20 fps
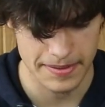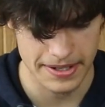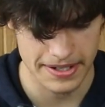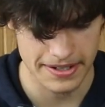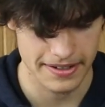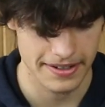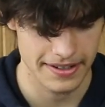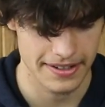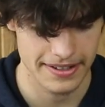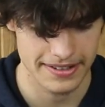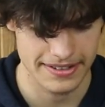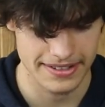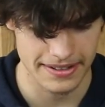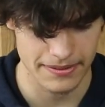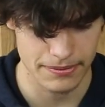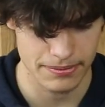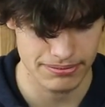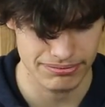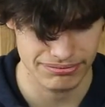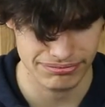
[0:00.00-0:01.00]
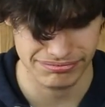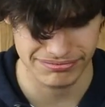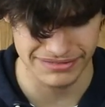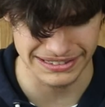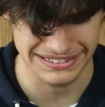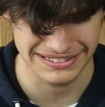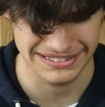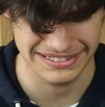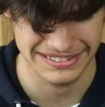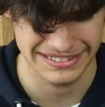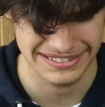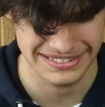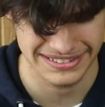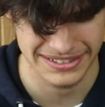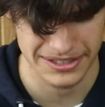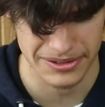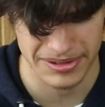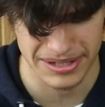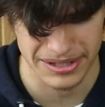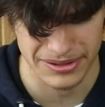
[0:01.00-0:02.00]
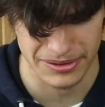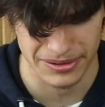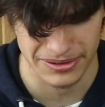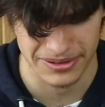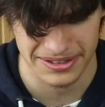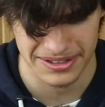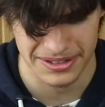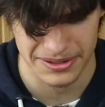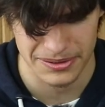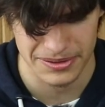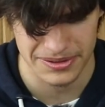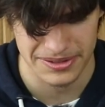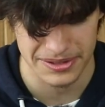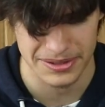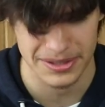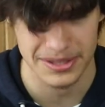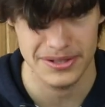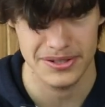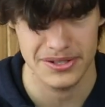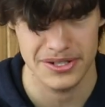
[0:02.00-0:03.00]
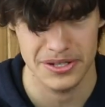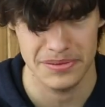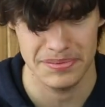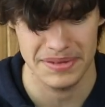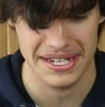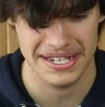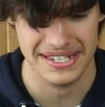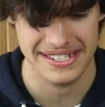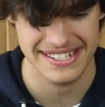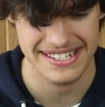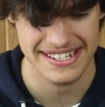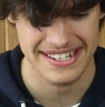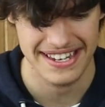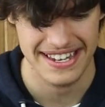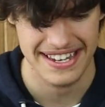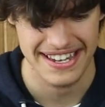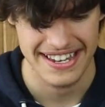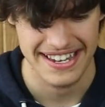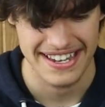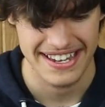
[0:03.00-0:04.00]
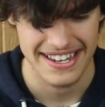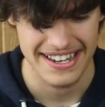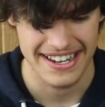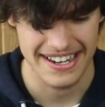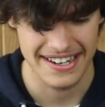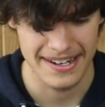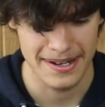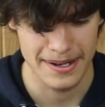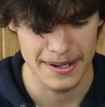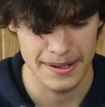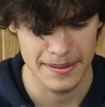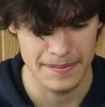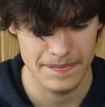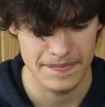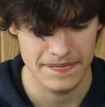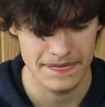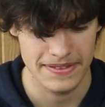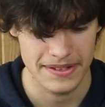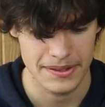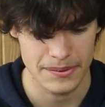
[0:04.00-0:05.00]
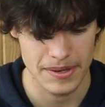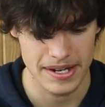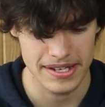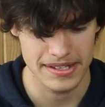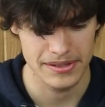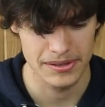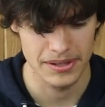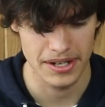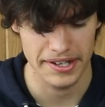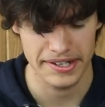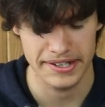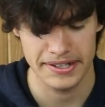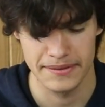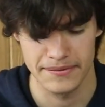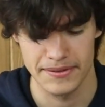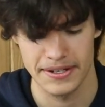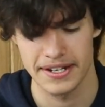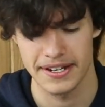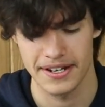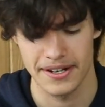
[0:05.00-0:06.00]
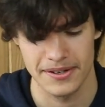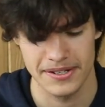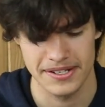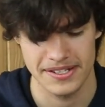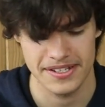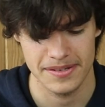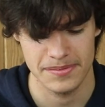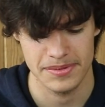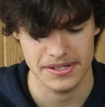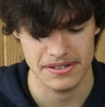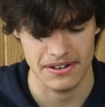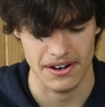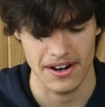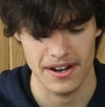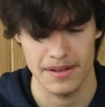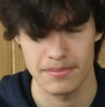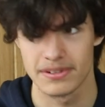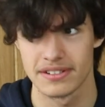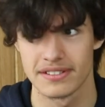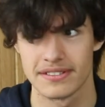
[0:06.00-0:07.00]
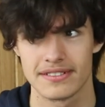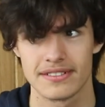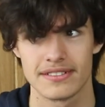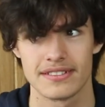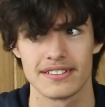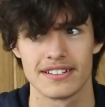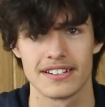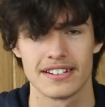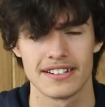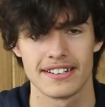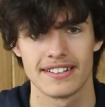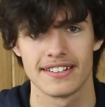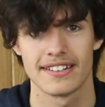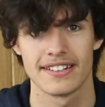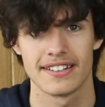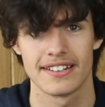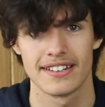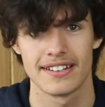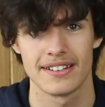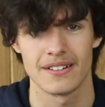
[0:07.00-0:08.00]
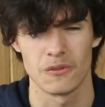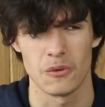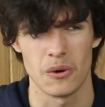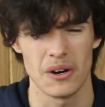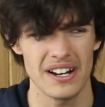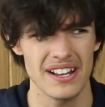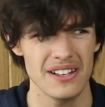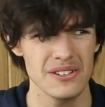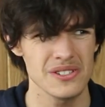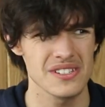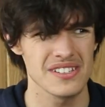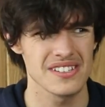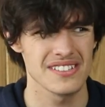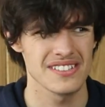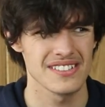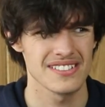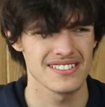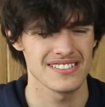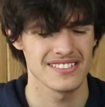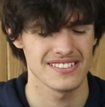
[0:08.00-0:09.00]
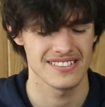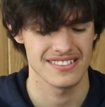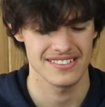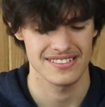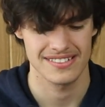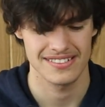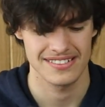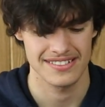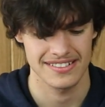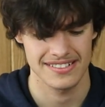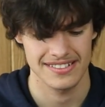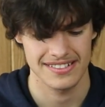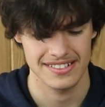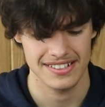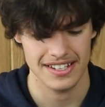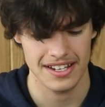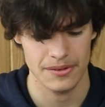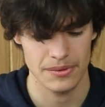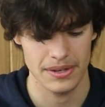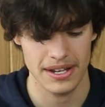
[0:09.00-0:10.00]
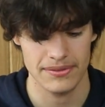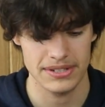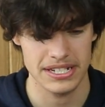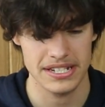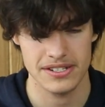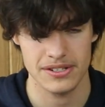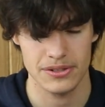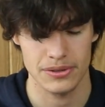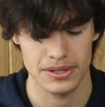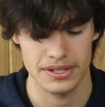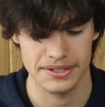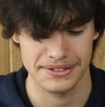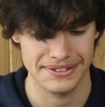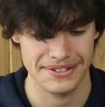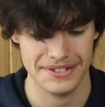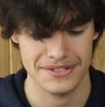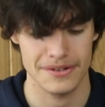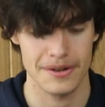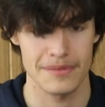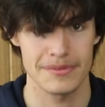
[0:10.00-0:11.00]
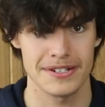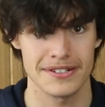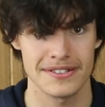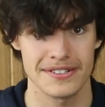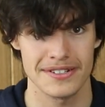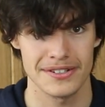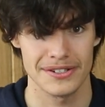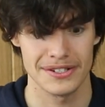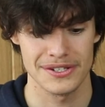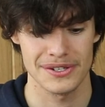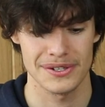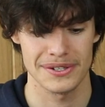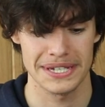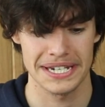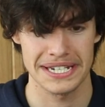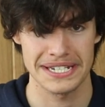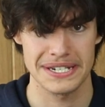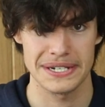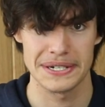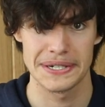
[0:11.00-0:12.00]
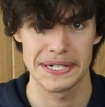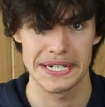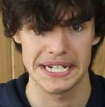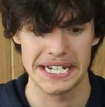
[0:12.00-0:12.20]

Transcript: Do it all. Do the YouTube things. Where you like the video and subscribe, and what else? We have a Discord in the description. You can join that too.